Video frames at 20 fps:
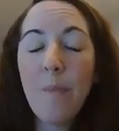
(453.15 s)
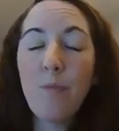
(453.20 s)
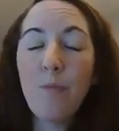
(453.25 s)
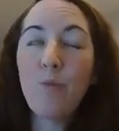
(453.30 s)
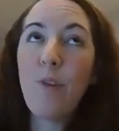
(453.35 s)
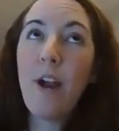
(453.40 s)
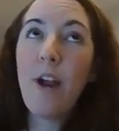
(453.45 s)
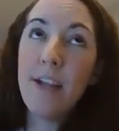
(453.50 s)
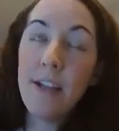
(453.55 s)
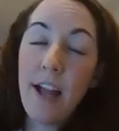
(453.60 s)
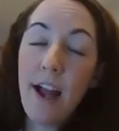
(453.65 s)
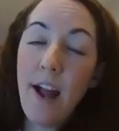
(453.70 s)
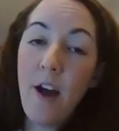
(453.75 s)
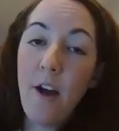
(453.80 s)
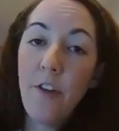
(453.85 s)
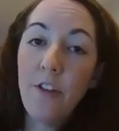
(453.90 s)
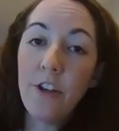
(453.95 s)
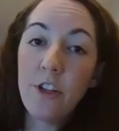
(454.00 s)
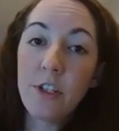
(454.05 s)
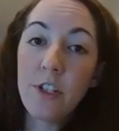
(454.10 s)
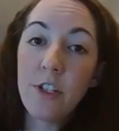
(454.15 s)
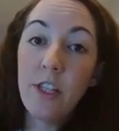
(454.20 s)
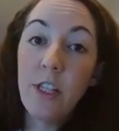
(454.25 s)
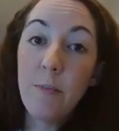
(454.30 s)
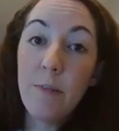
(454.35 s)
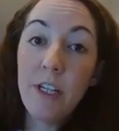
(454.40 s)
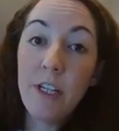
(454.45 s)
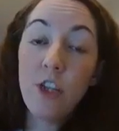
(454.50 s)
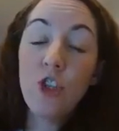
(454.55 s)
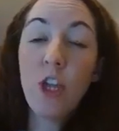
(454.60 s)
Right now, there's
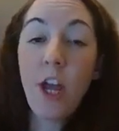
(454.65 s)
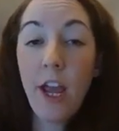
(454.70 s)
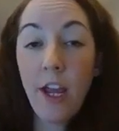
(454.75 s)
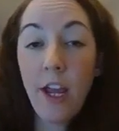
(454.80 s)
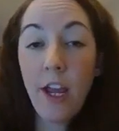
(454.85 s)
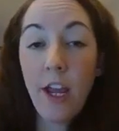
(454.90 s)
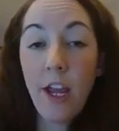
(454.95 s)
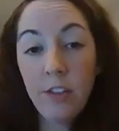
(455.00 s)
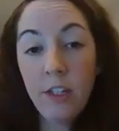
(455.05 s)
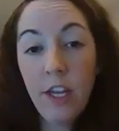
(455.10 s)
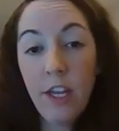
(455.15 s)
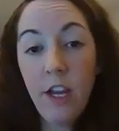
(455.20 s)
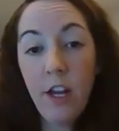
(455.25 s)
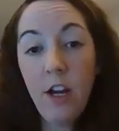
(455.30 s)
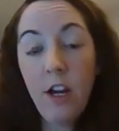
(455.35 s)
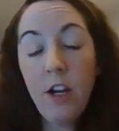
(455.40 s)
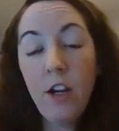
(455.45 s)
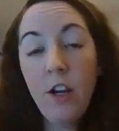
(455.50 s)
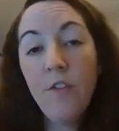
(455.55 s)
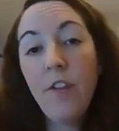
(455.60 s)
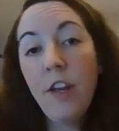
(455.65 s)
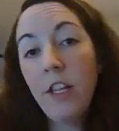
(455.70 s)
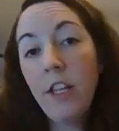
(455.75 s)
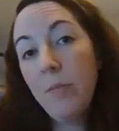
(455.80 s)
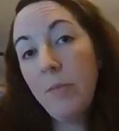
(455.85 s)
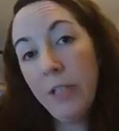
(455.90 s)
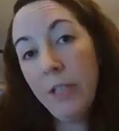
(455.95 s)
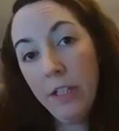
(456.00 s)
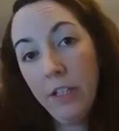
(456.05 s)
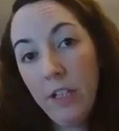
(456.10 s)
limited childcare
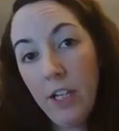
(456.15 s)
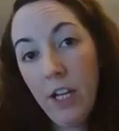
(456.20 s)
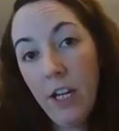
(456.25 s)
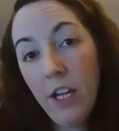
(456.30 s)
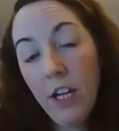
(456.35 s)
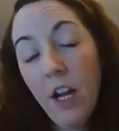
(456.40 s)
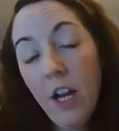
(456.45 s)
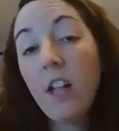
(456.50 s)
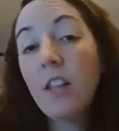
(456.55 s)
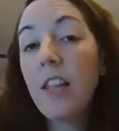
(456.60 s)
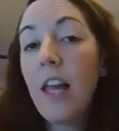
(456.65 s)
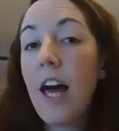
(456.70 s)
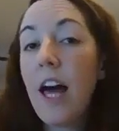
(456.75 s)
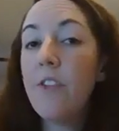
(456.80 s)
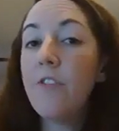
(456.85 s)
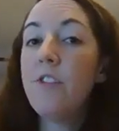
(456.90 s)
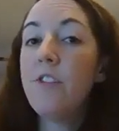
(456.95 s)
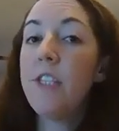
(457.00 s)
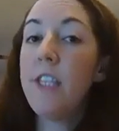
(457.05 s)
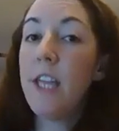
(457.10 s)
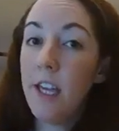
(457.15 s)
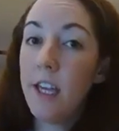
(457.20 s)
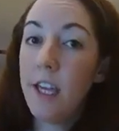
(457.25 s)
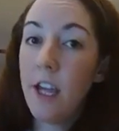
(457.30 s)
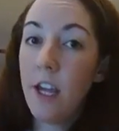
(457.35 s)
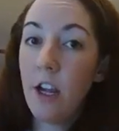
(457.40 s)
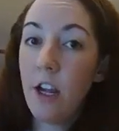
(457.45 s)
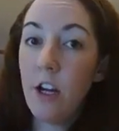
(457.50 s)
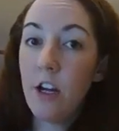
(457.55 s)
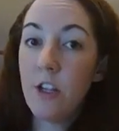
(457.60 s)
availability. A lot of
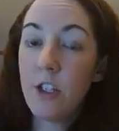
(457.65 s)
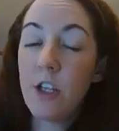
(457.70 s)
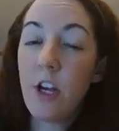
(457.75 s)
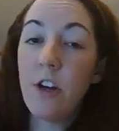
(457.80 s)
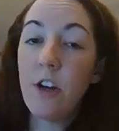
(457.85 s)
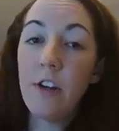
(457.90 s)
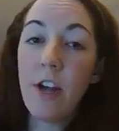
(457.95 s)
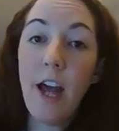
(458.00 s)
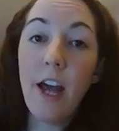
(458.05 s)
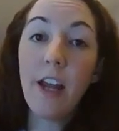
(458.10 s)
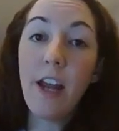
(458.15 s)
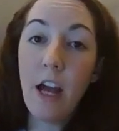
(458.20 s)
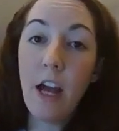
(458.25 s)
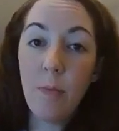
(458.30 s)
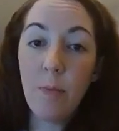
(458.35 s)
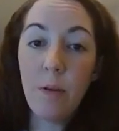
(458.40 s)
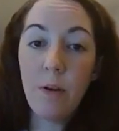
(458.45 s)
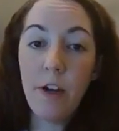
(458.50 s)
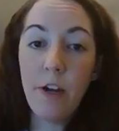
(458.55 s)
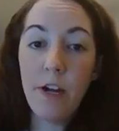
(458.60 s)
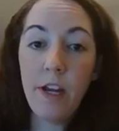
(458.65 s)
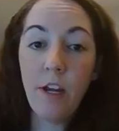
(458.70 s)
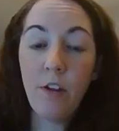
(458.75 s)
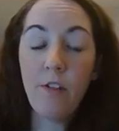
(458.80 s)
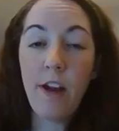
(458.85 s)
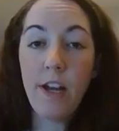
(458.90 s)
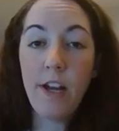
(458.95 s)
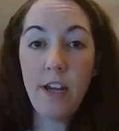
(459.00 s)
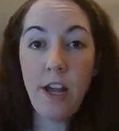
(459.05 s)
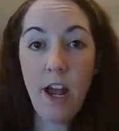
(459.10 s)
daycares are not operating
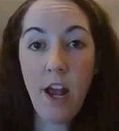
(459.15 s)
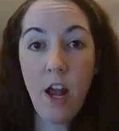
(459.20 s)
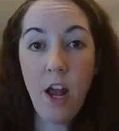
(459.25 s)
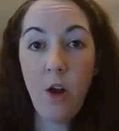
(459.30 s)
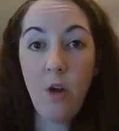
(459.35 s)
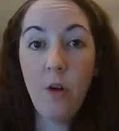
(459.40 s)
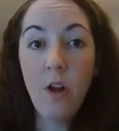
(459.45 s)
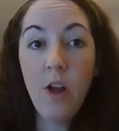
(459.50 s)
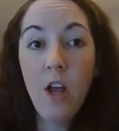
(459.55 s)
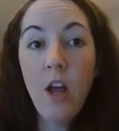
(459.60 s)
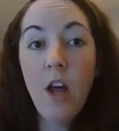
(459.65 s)
right now.